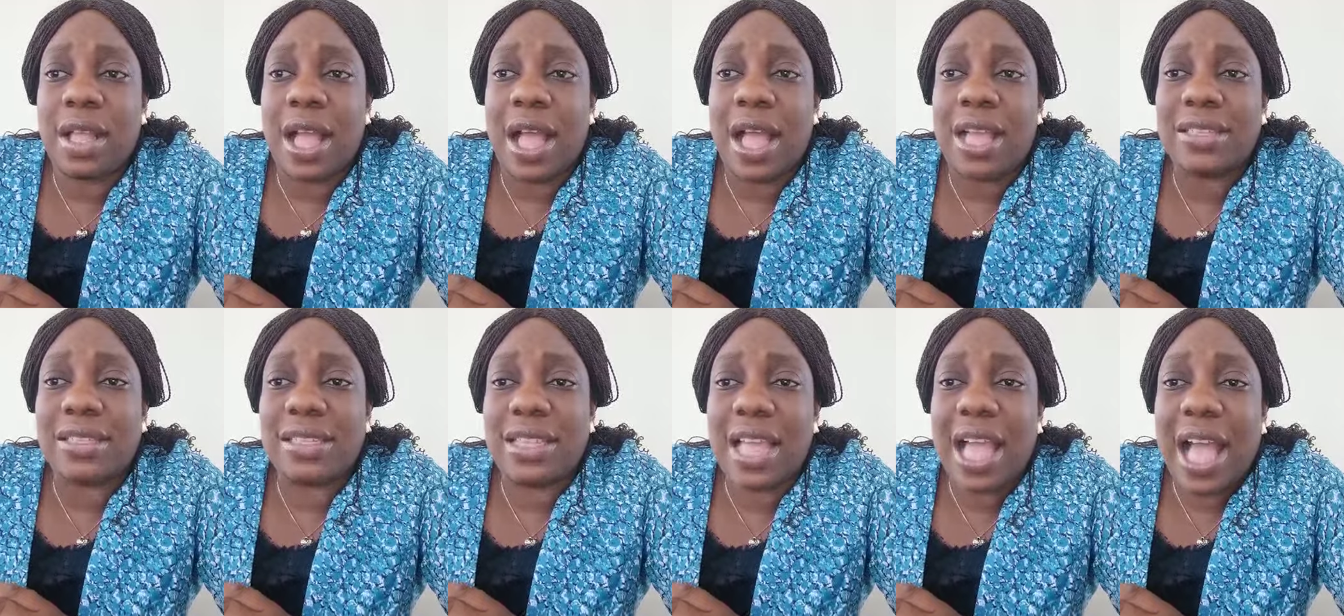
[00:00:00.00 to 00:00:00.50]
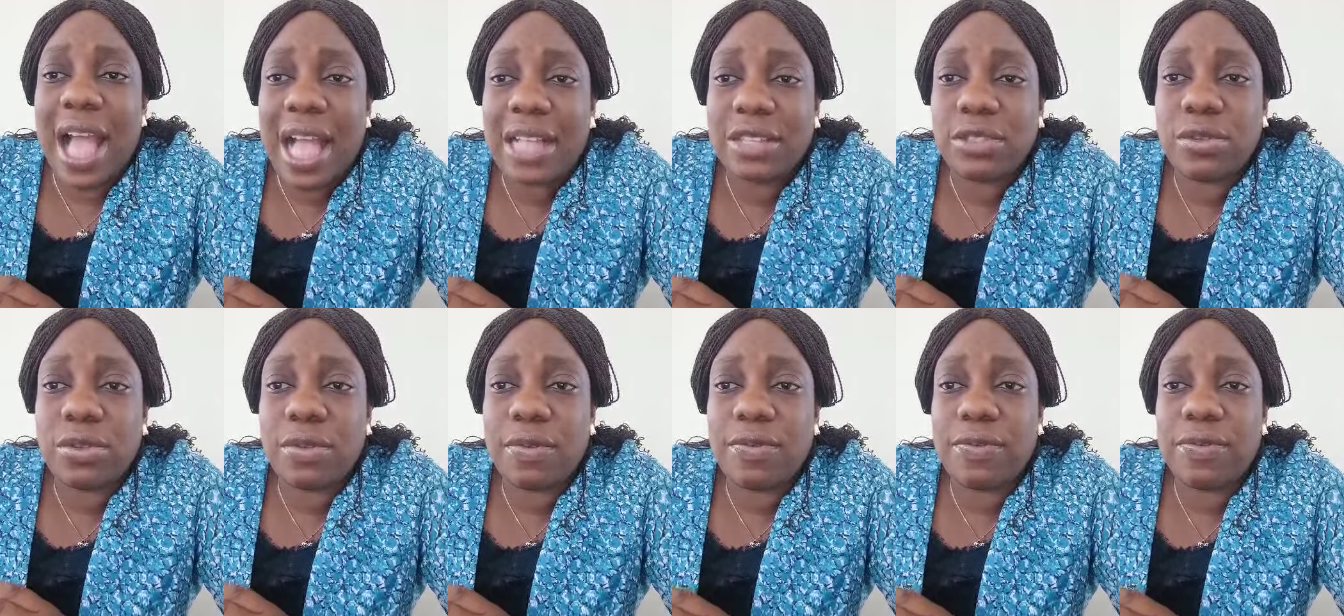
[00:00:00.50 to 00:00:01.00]
as the
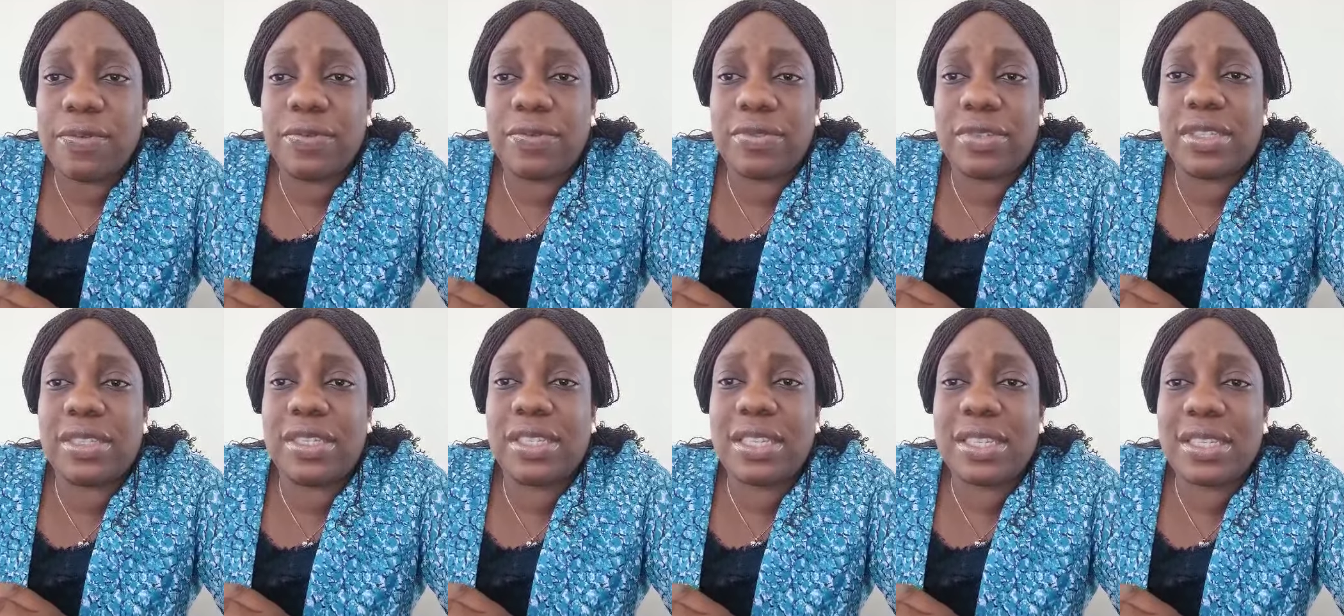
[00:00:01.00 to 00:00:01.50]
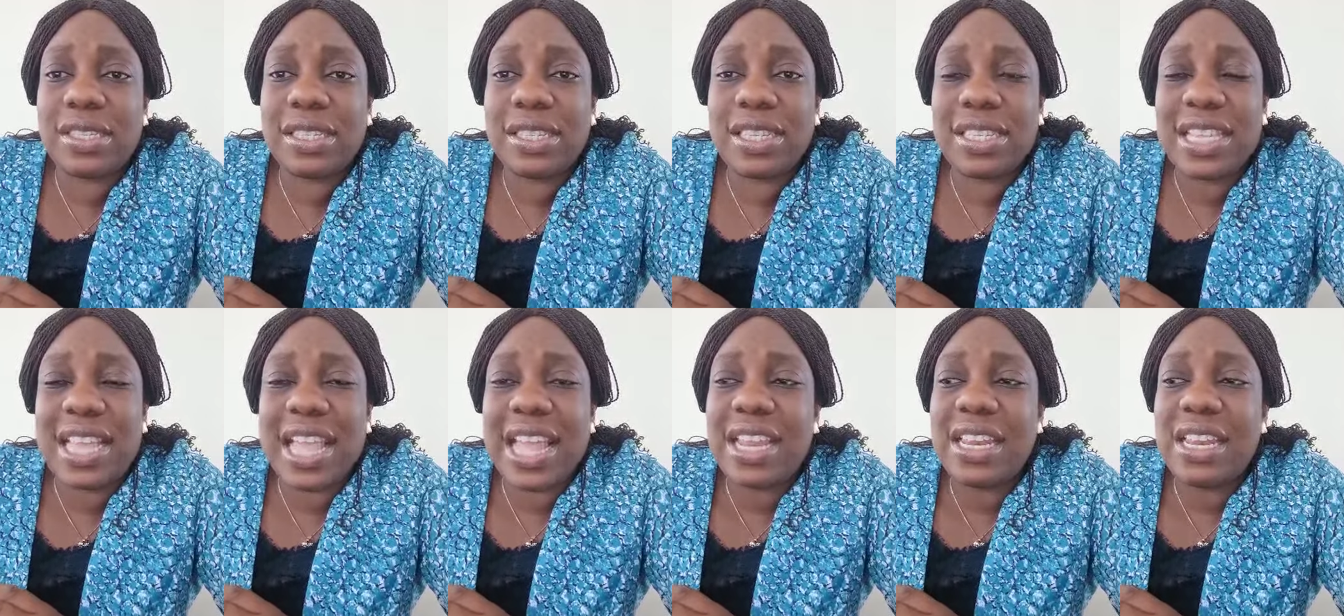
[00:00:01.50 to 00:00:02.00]
act of
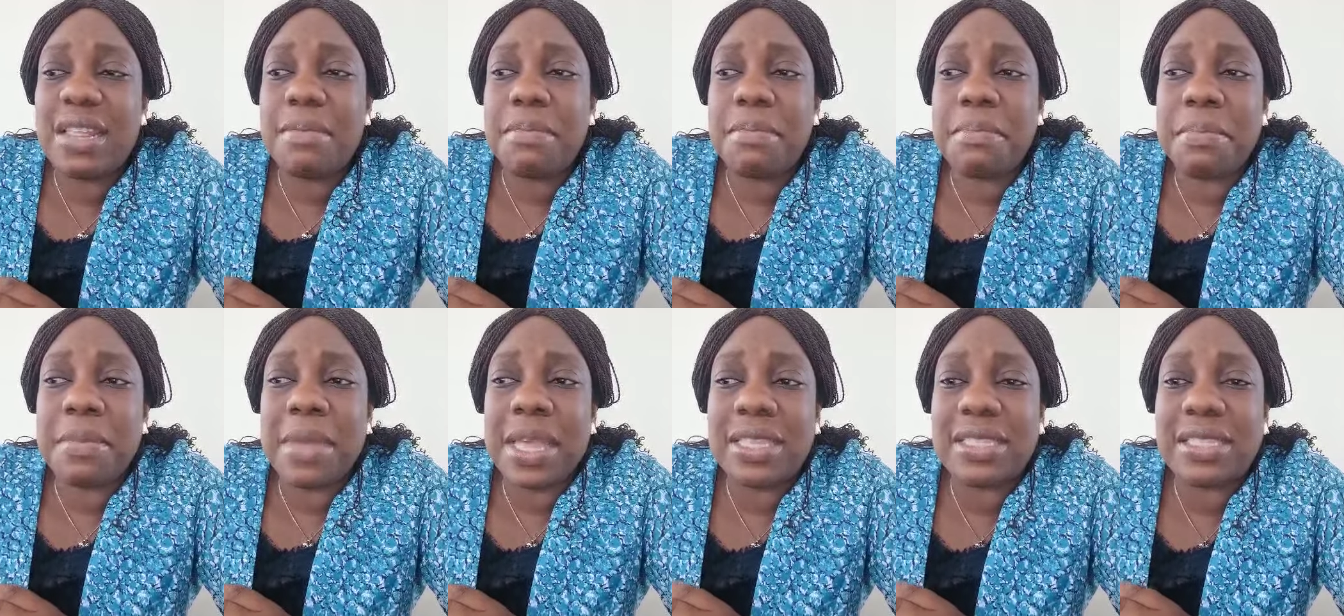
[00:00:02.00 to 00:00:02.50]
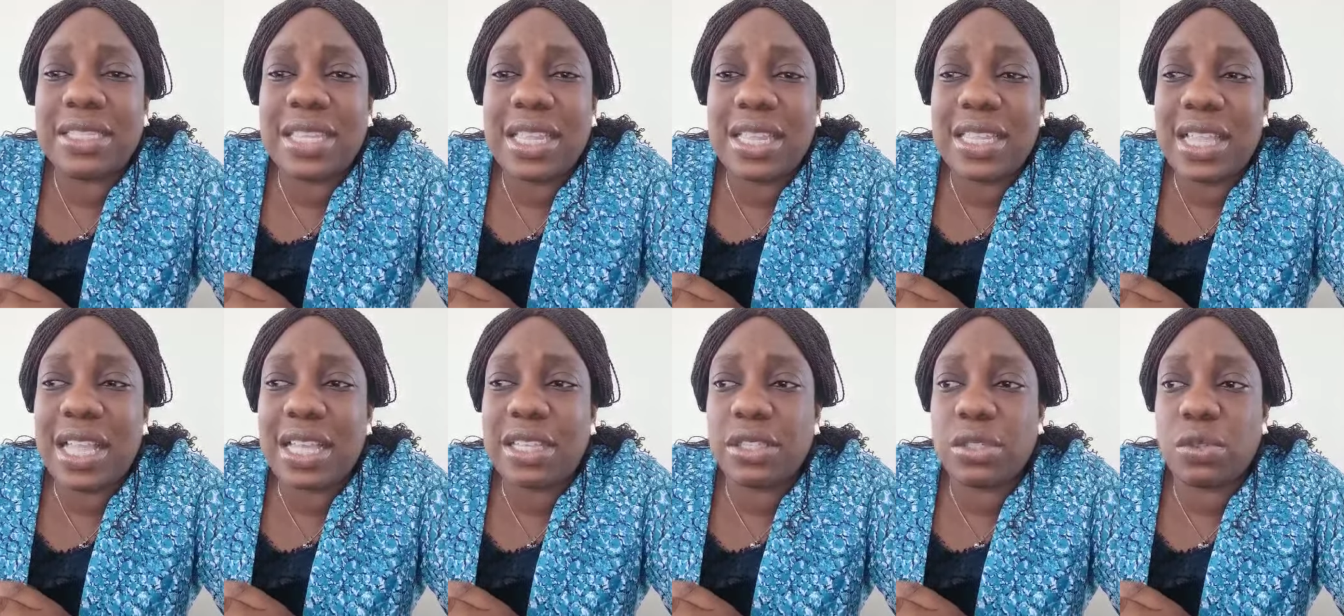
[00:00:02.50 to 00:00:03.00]
ceasing any
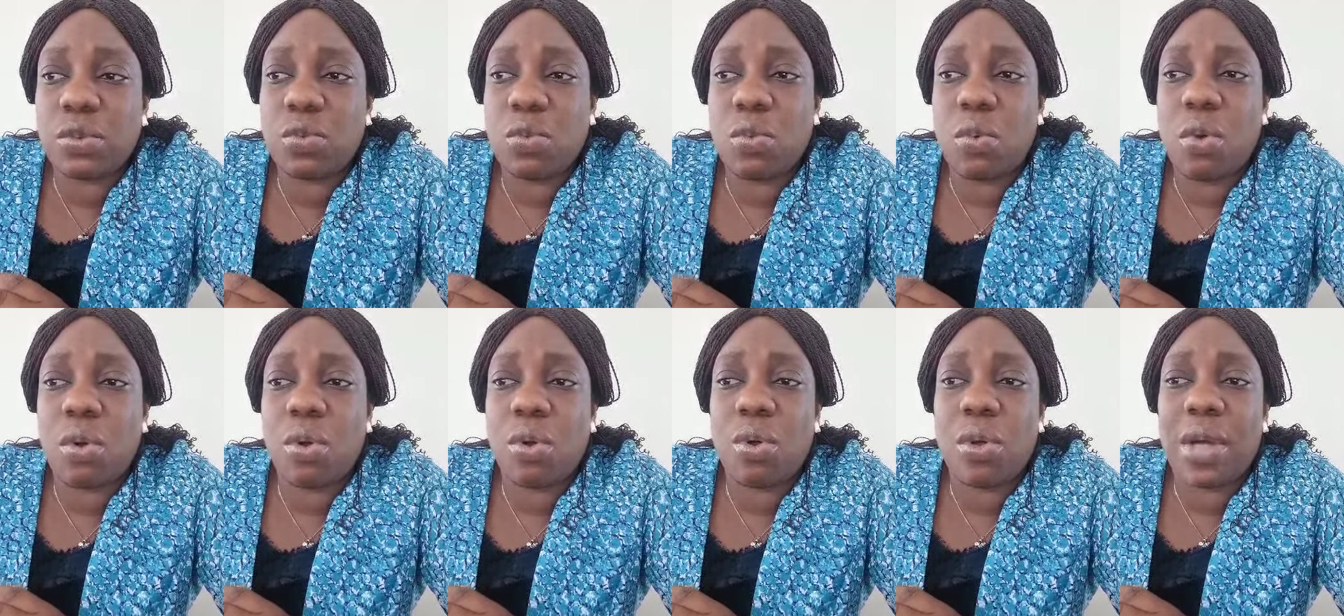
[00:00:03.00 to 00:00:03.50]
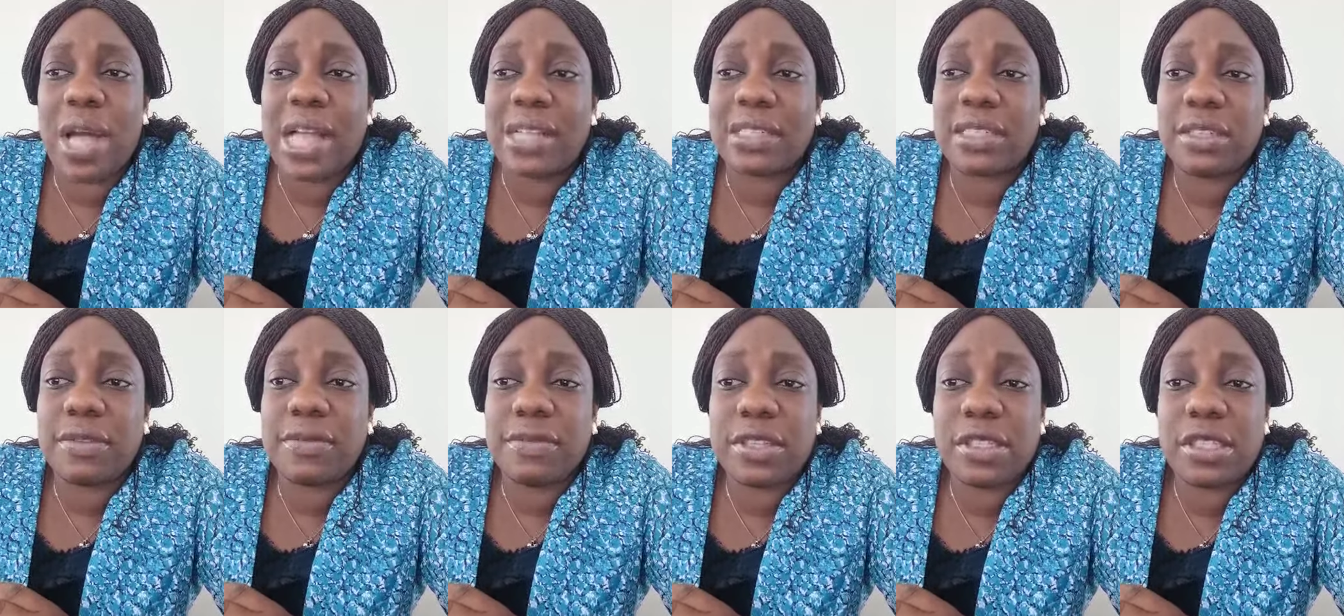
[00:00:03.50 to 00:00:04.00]
maintenance work or
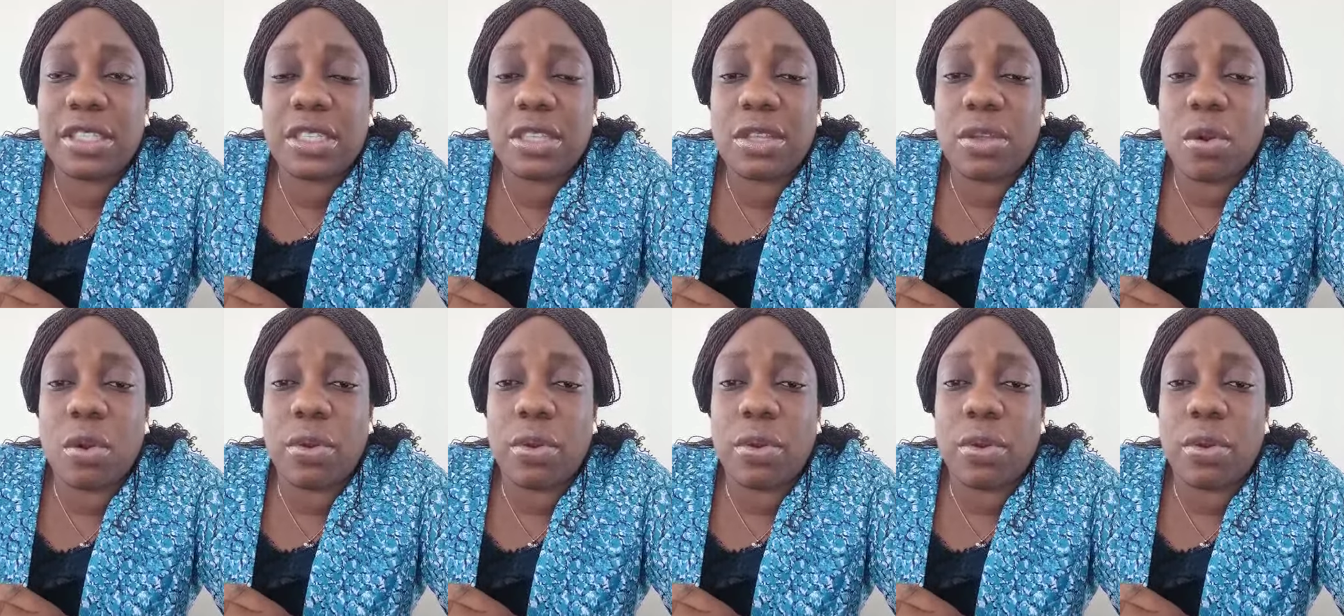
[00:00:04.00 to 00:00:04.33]
activity